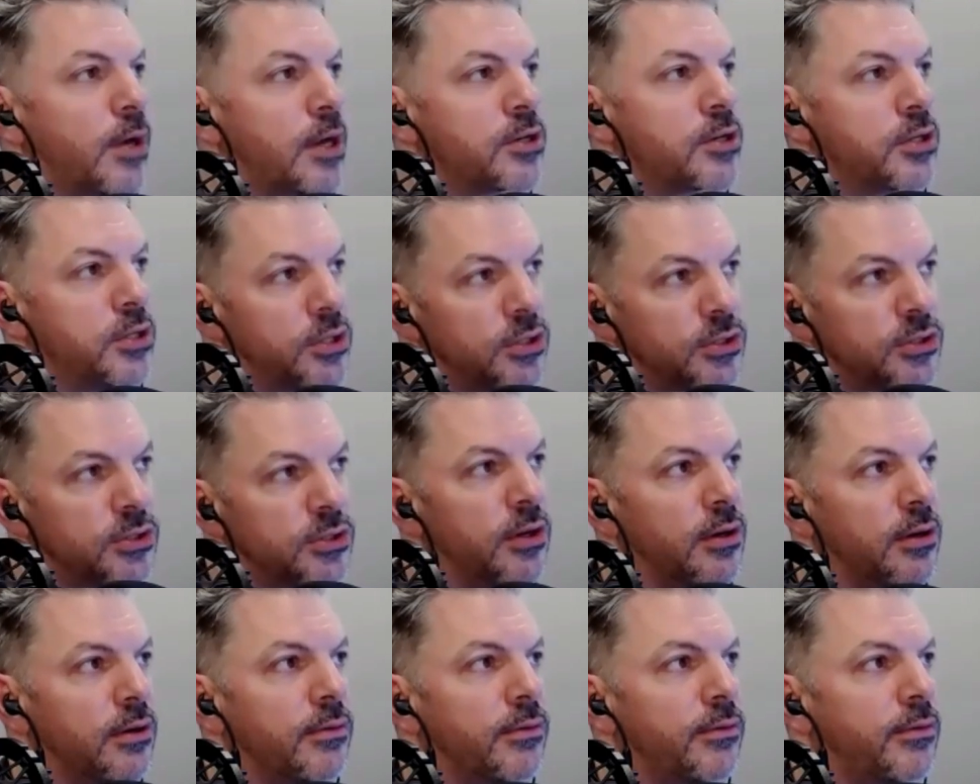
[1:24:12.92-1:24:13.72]
you actually
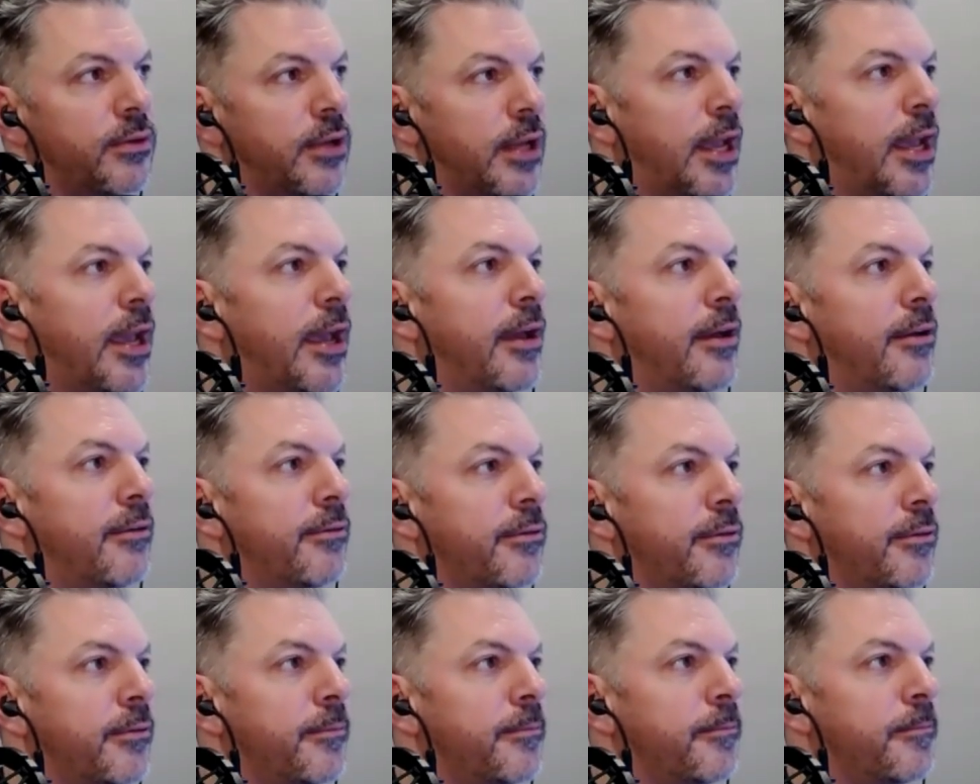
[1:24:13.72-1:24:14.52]
deserve to have
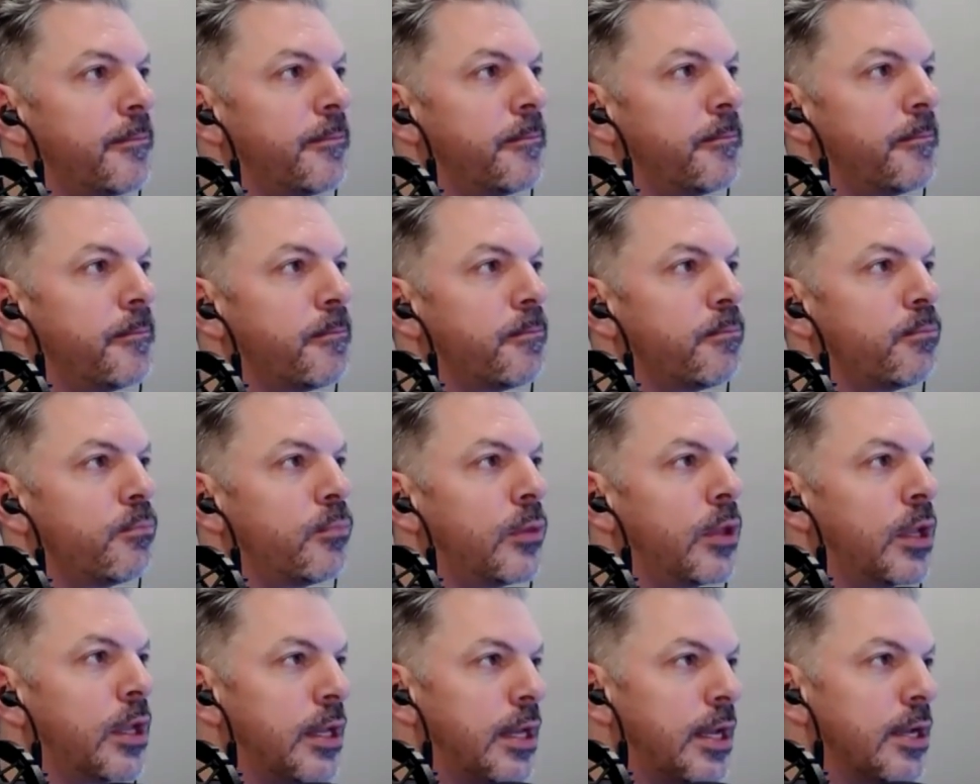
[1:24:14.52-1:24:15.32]

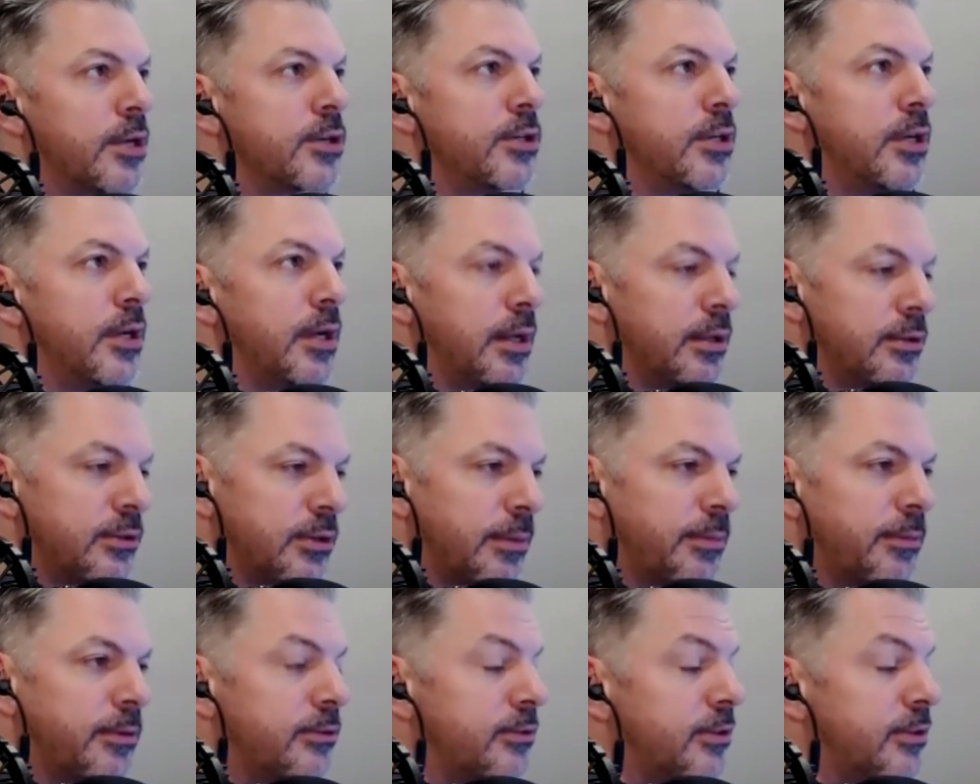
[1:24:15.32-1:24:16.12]
connection and
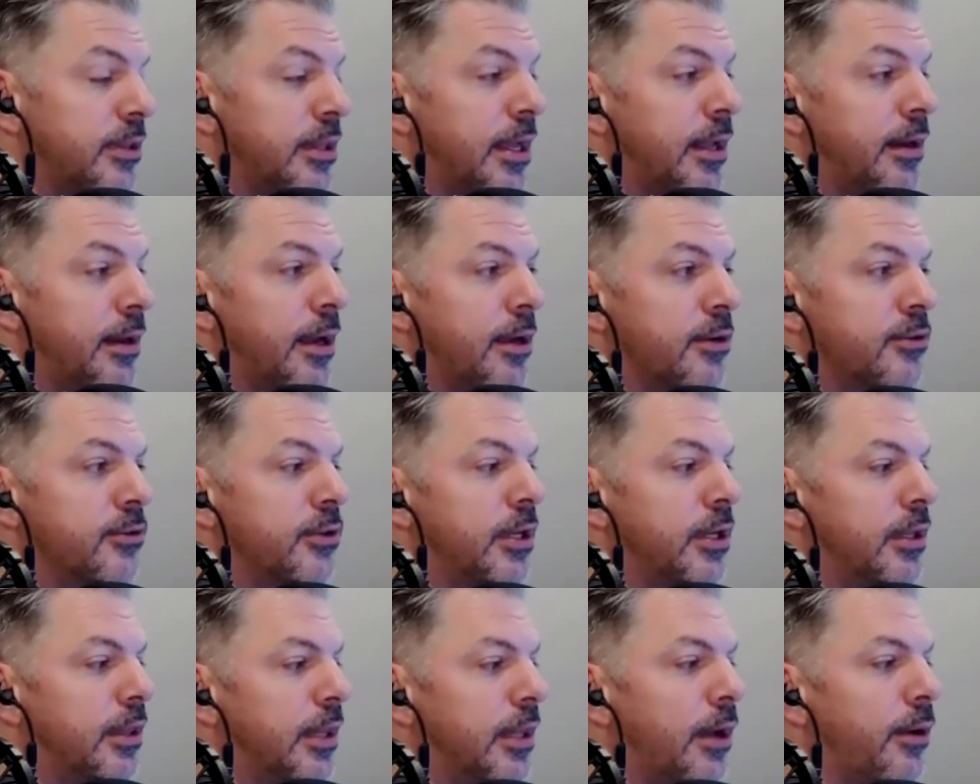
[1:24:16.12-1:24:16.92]
acceptance and that
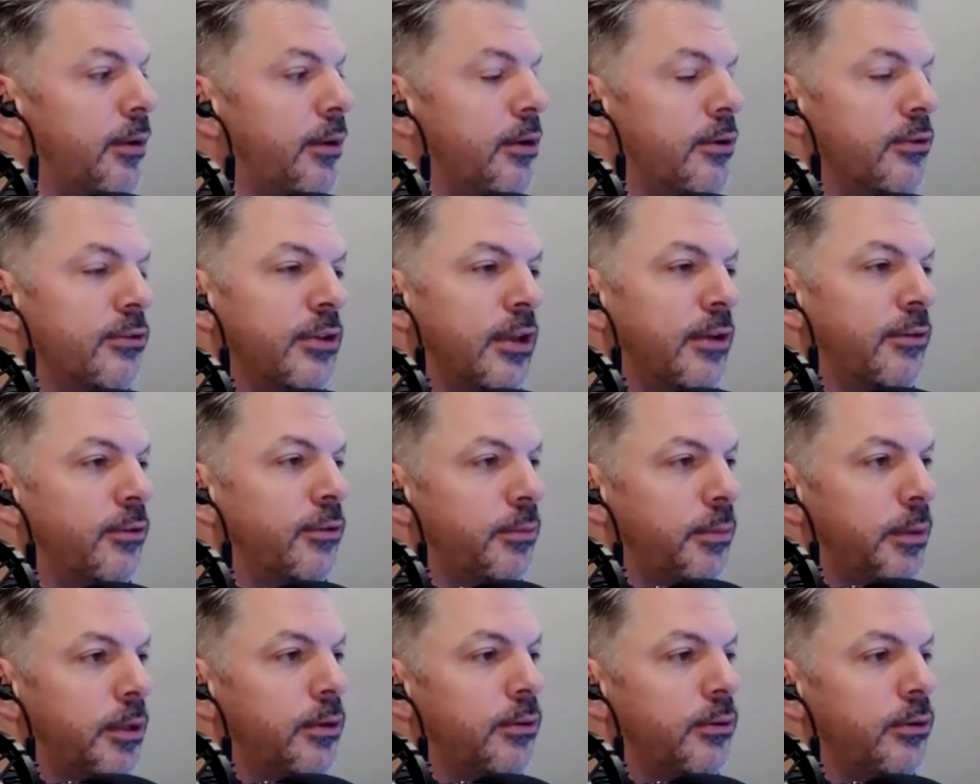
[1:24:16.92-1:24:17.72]
actually allowing yourself
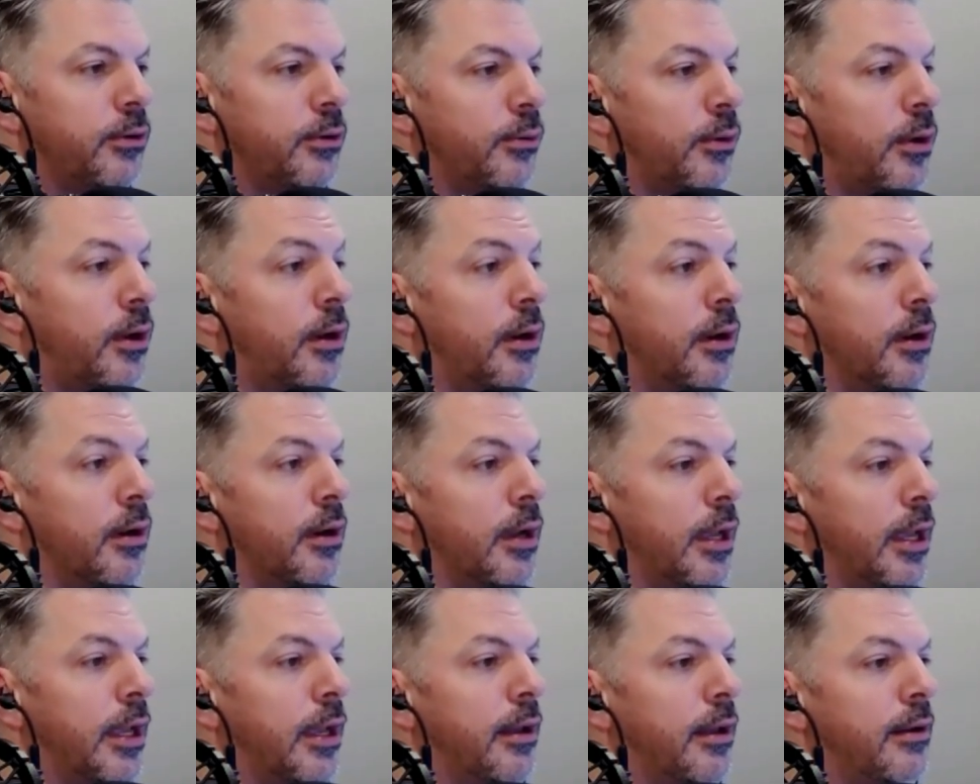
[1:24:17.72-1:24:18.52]
to be who you
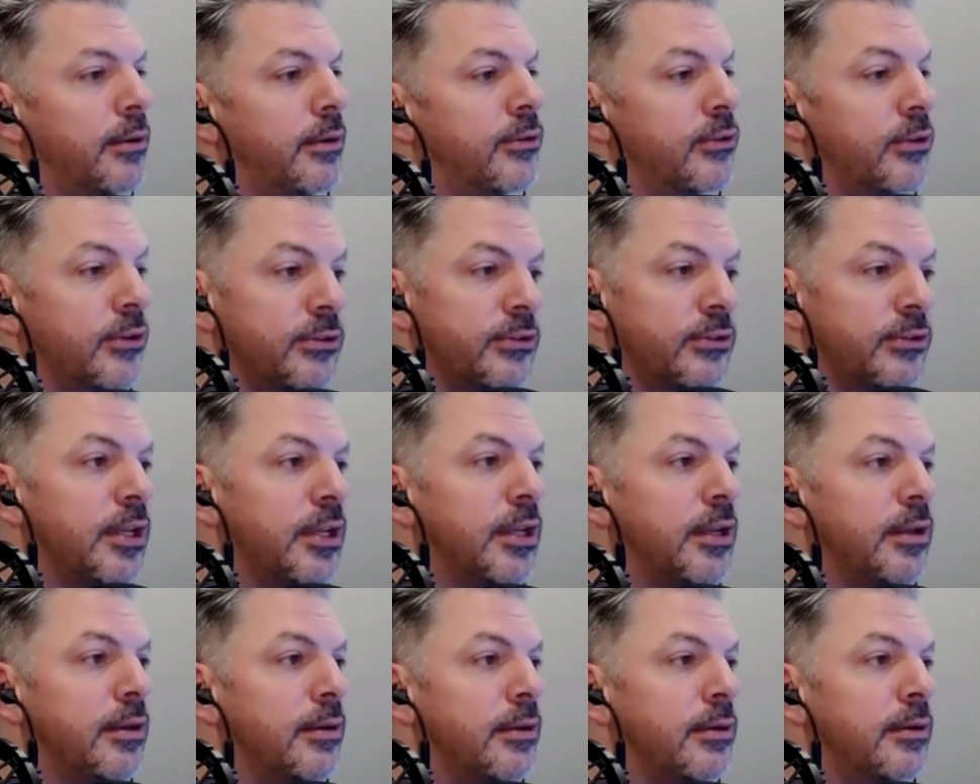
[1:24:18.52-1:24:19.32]
are and
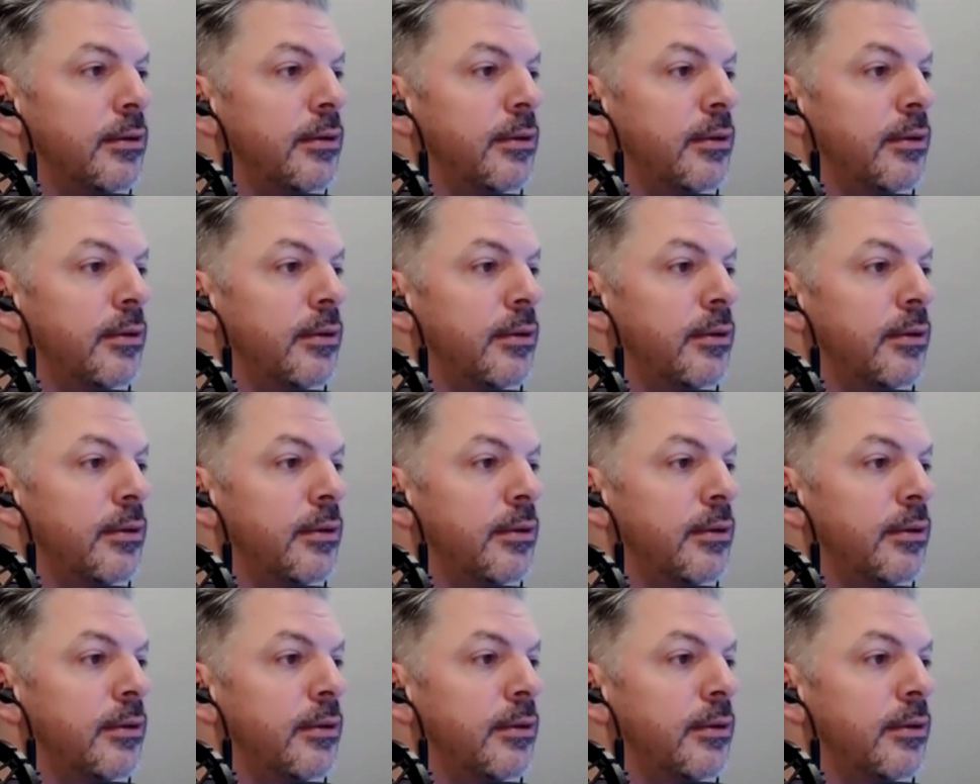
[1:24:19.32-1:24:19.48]
succeed